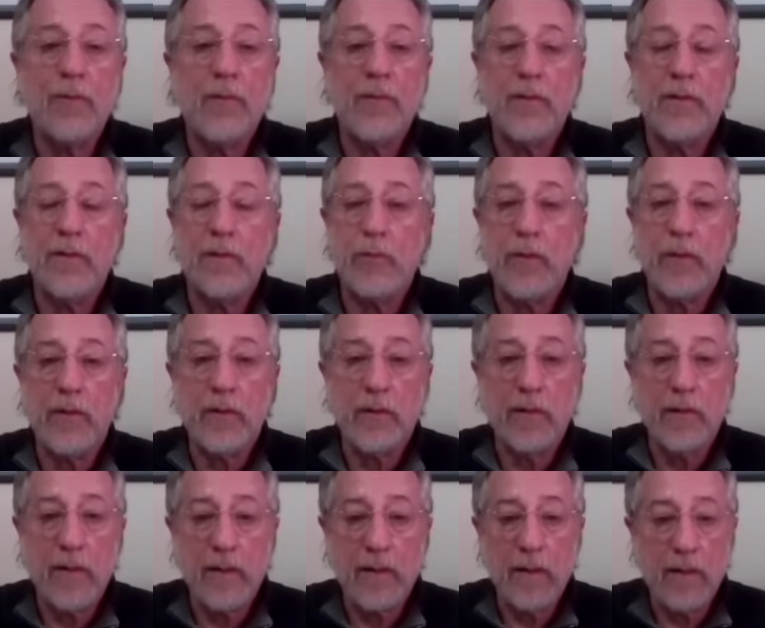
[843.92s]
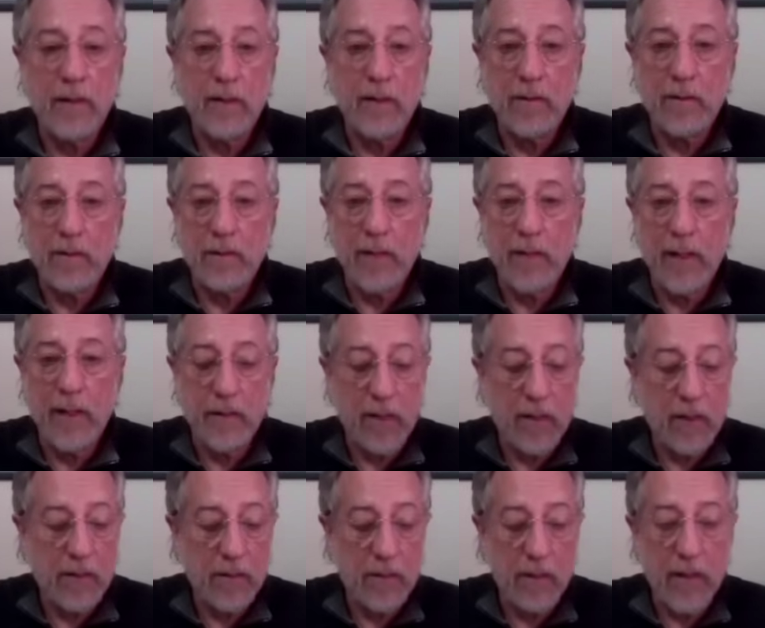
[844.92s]
of this breathing te-
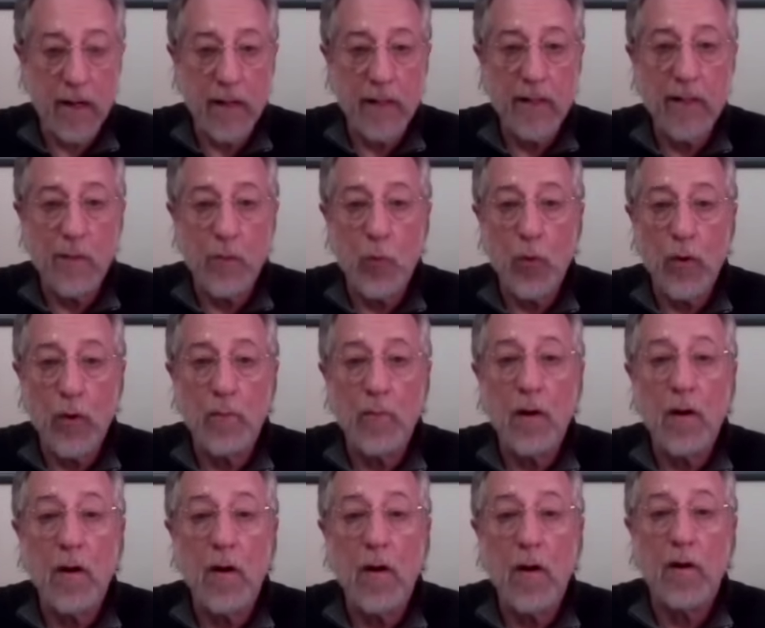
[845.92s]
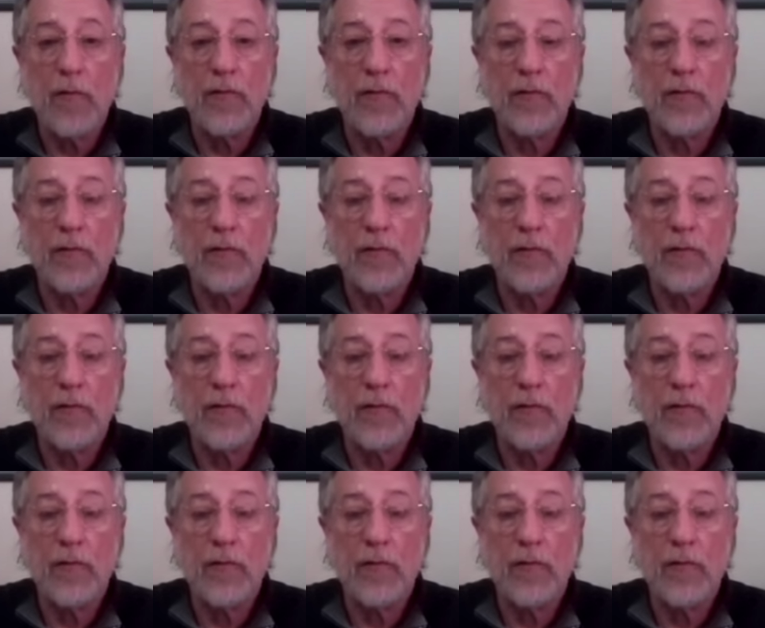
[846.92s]
technique is a guy named Wim Hof.